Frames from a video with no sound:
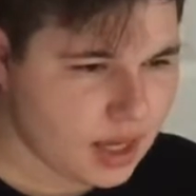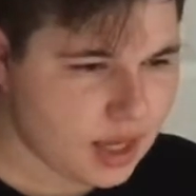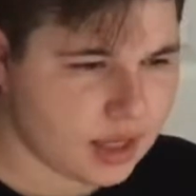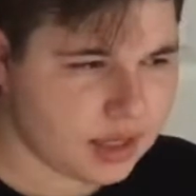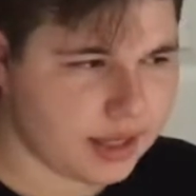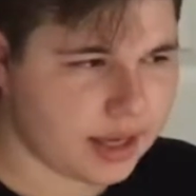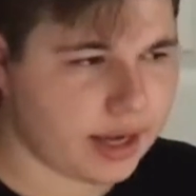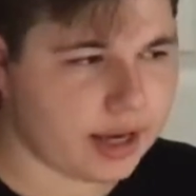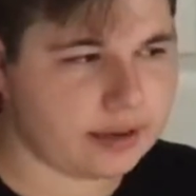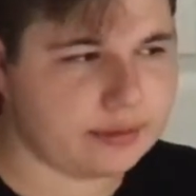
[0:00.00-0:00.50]

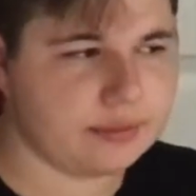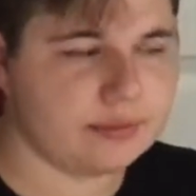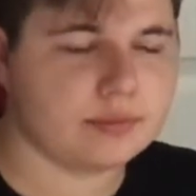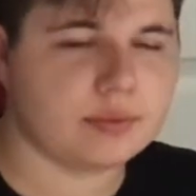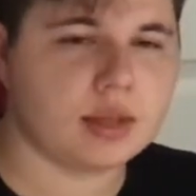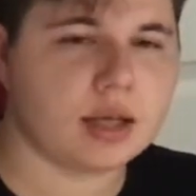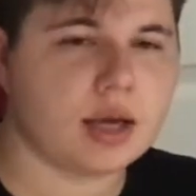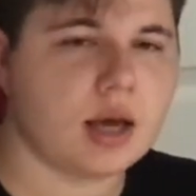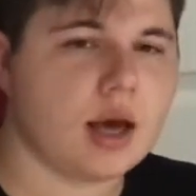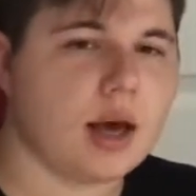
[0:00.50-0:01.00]
yeah.
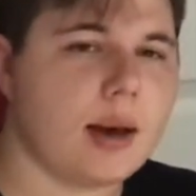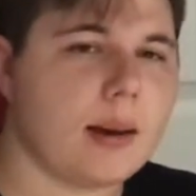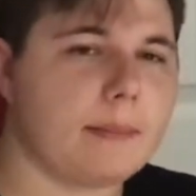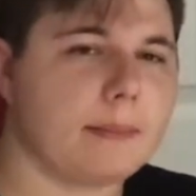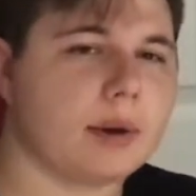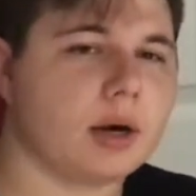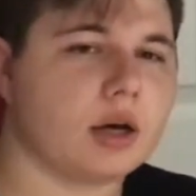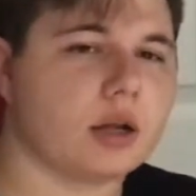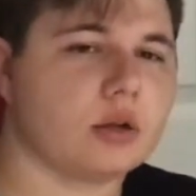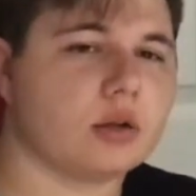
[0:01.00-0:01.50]

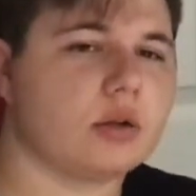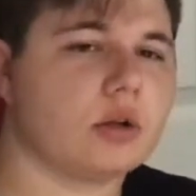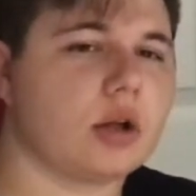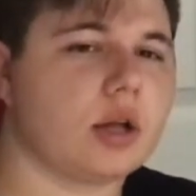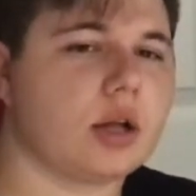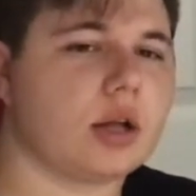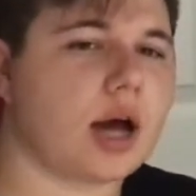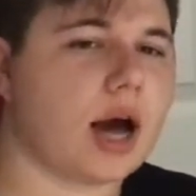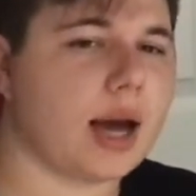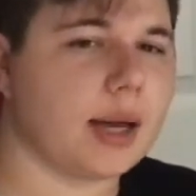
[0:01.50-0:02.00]
But
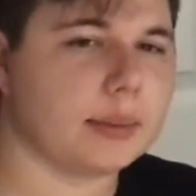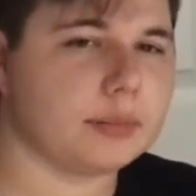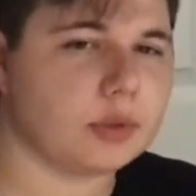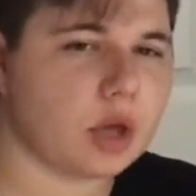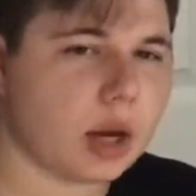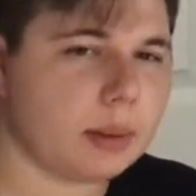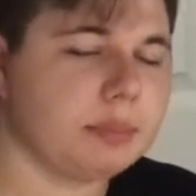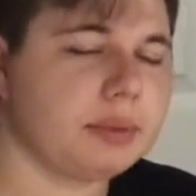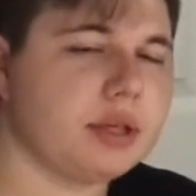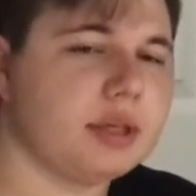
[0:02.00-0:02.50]
I am
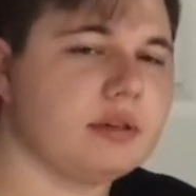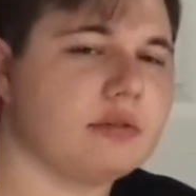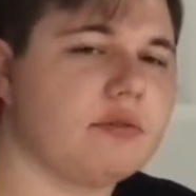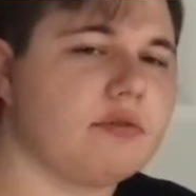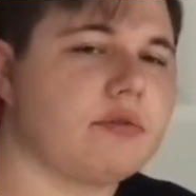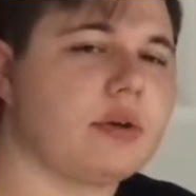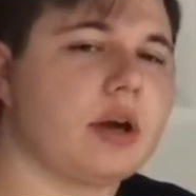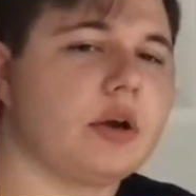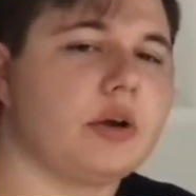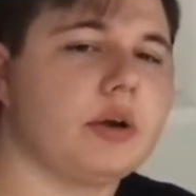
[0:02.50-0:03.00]
not being
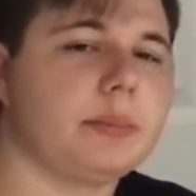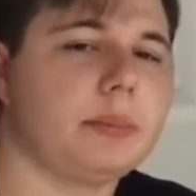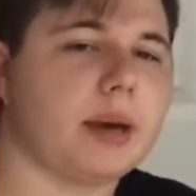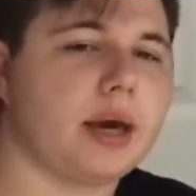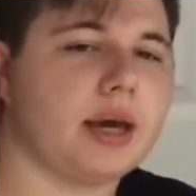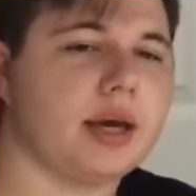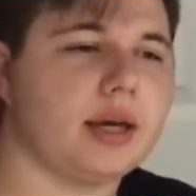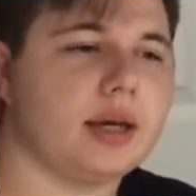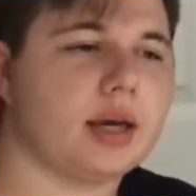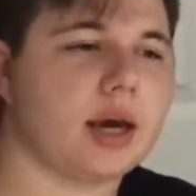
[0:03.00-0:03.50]

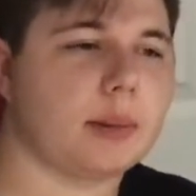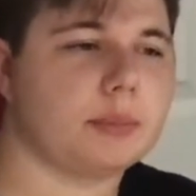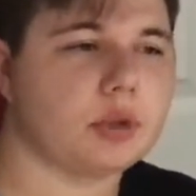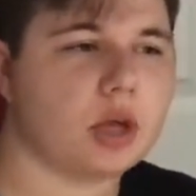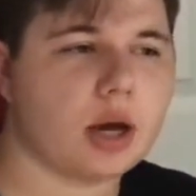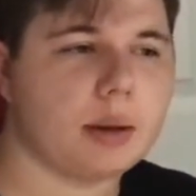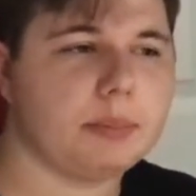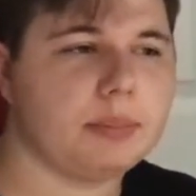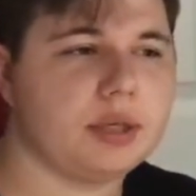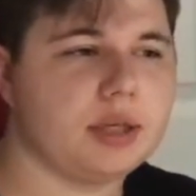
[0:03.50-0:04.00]

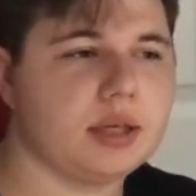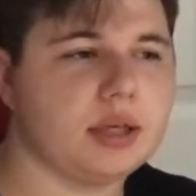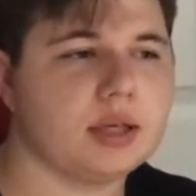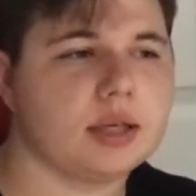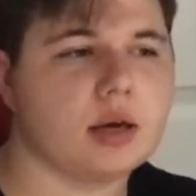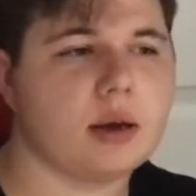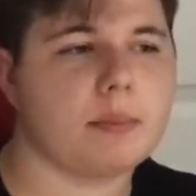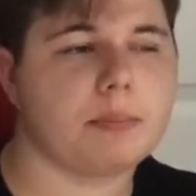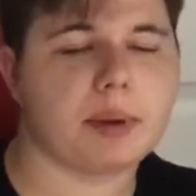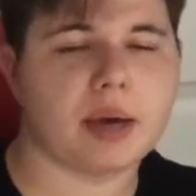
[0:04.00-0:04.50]

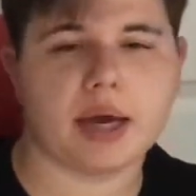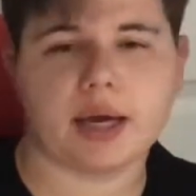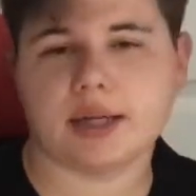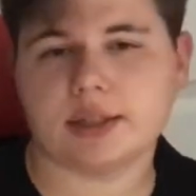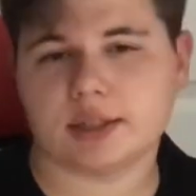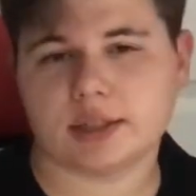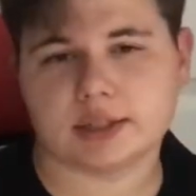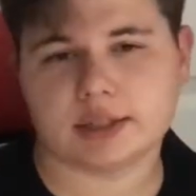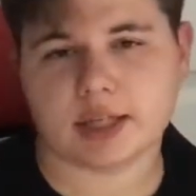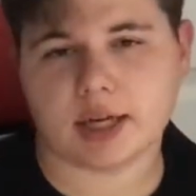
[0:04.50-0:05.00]
paid
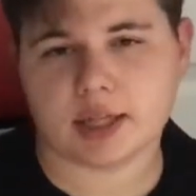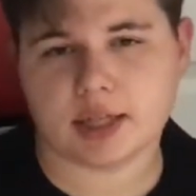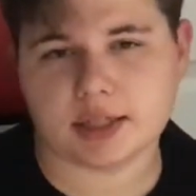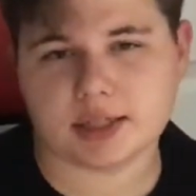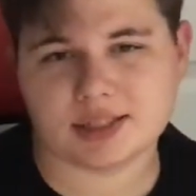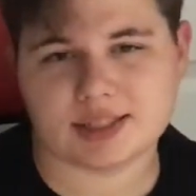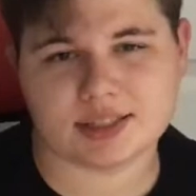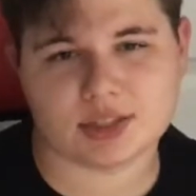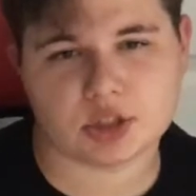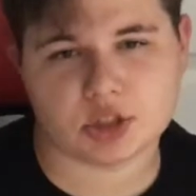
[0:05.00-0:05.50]
to say
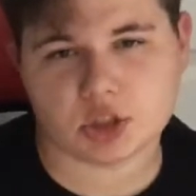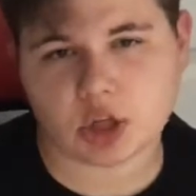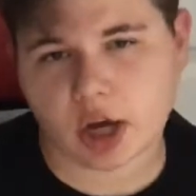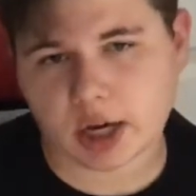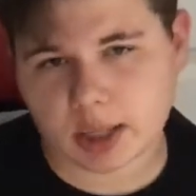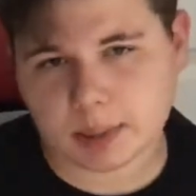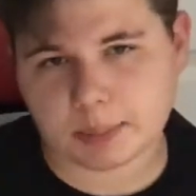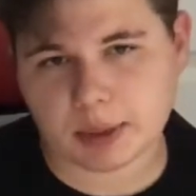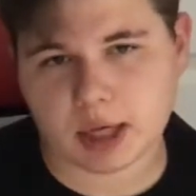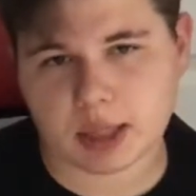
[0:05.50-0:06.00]
this. This is
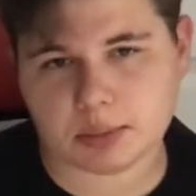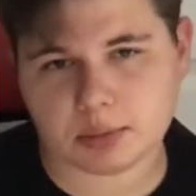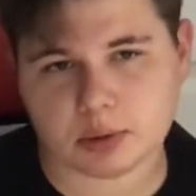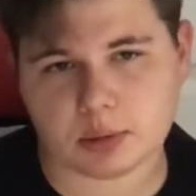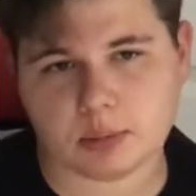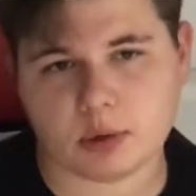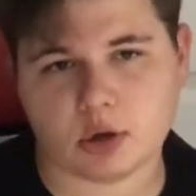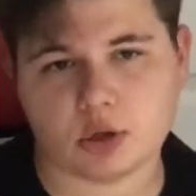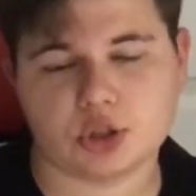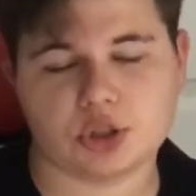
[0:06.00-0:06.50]
not a paid
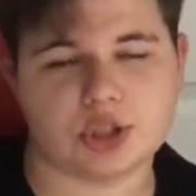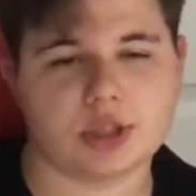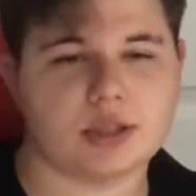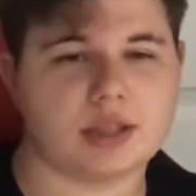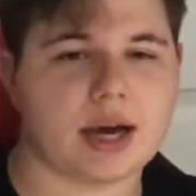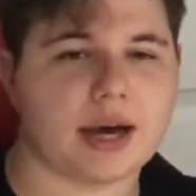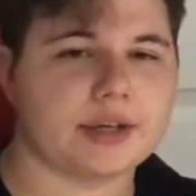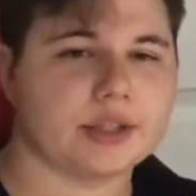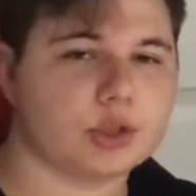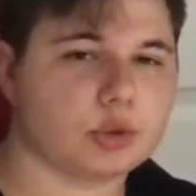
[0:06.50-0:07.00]
promotion.
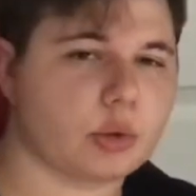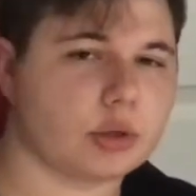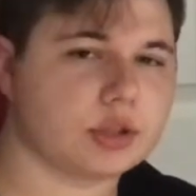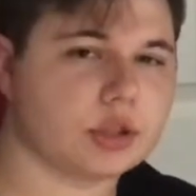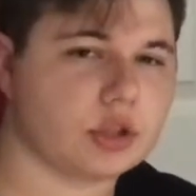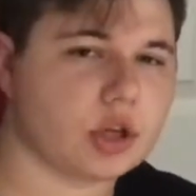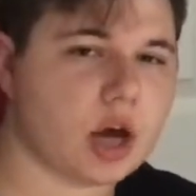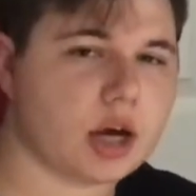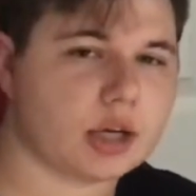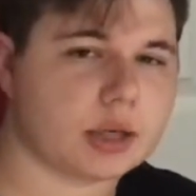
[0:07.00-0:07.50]
I just wanted
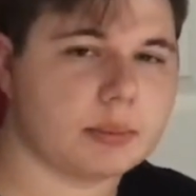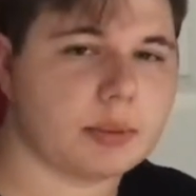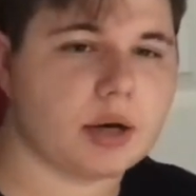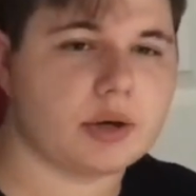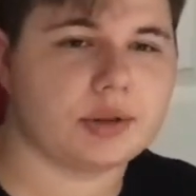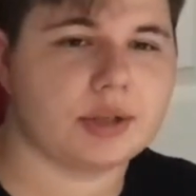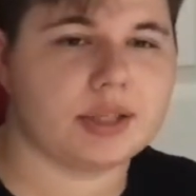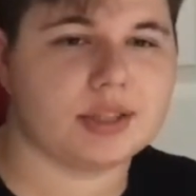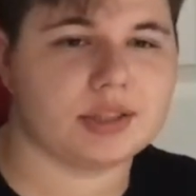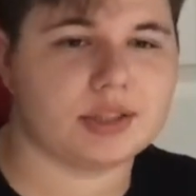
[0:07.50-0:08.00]
to talk
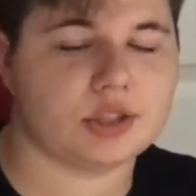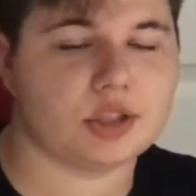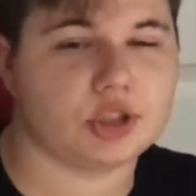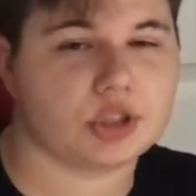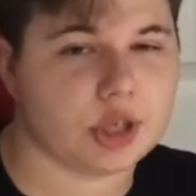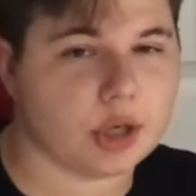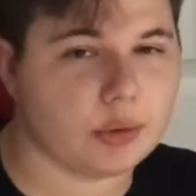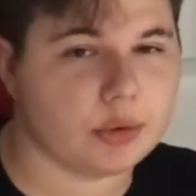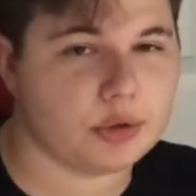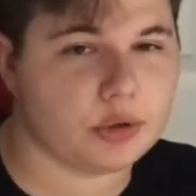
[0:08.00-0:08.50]
about this and
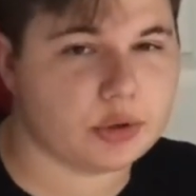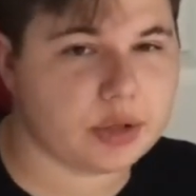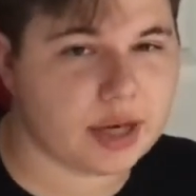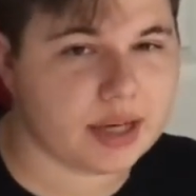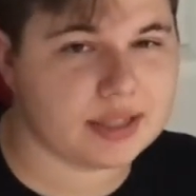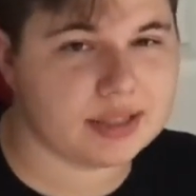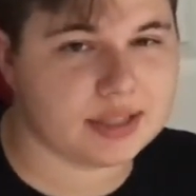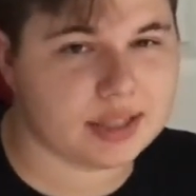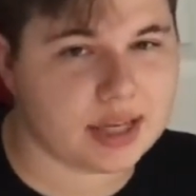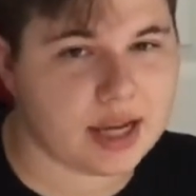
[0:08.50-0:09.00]
share with you
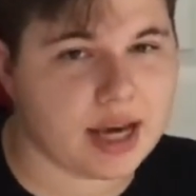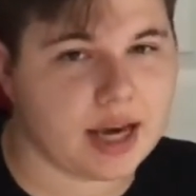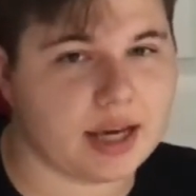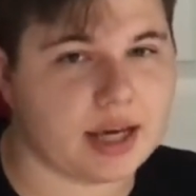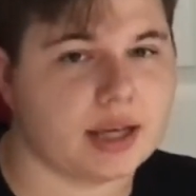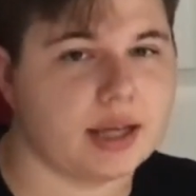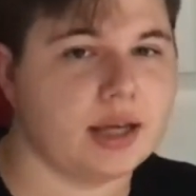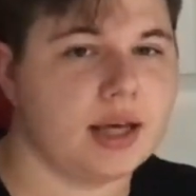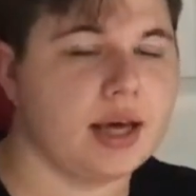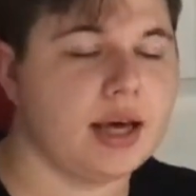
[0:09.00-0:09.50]
guys
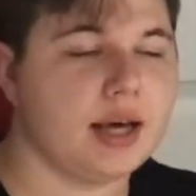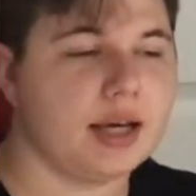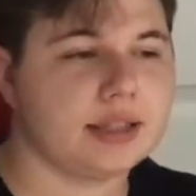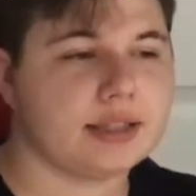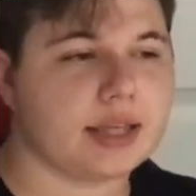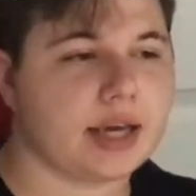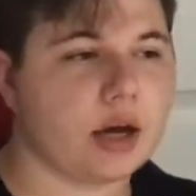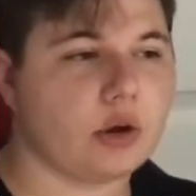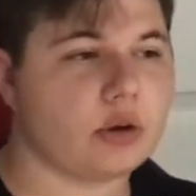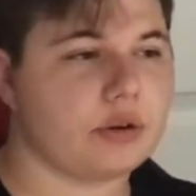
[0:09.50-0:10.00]
today.
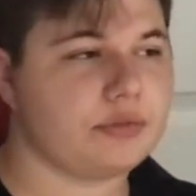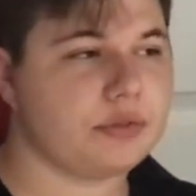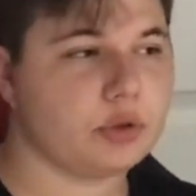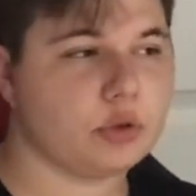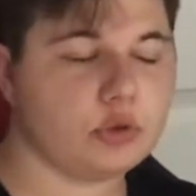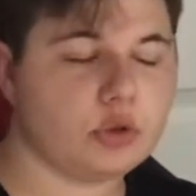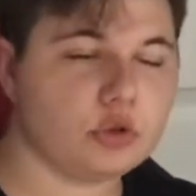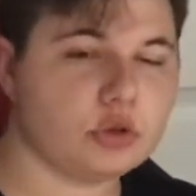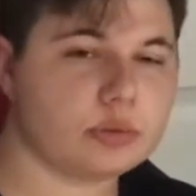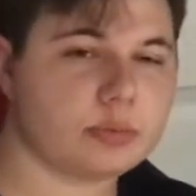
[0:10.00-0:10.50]
Now, if you
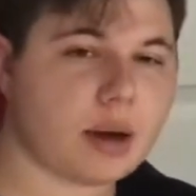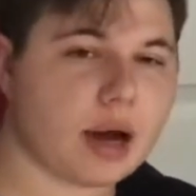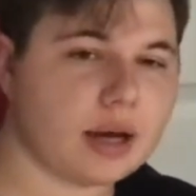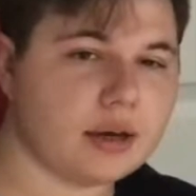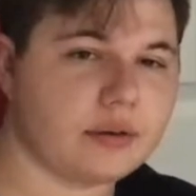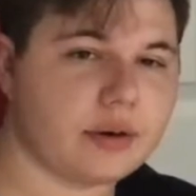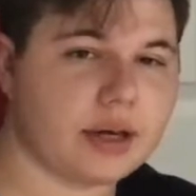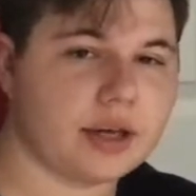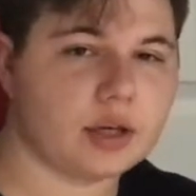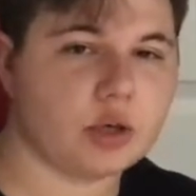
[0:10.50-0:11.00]
use my
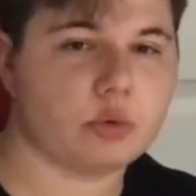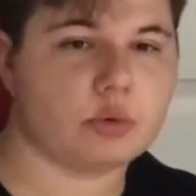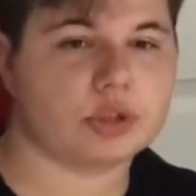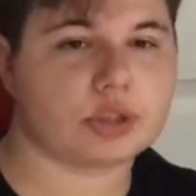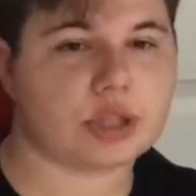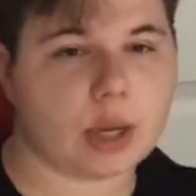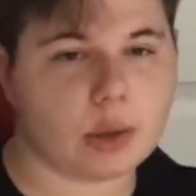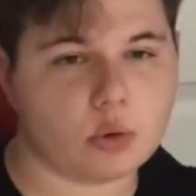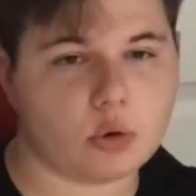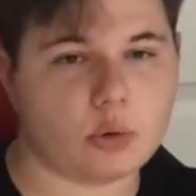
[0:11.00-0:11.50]
link, which
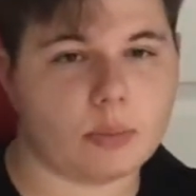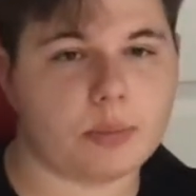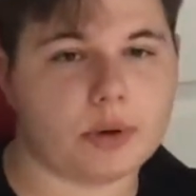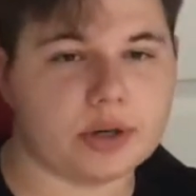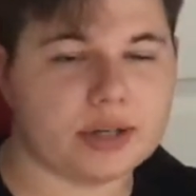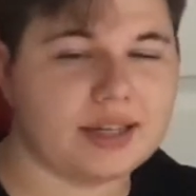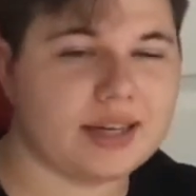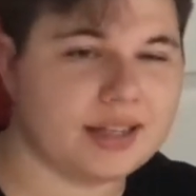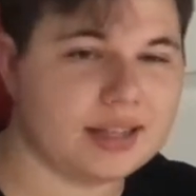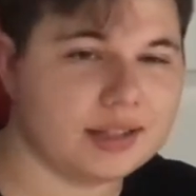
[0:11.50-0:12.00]
I will
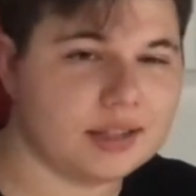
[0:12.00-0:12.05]
put in the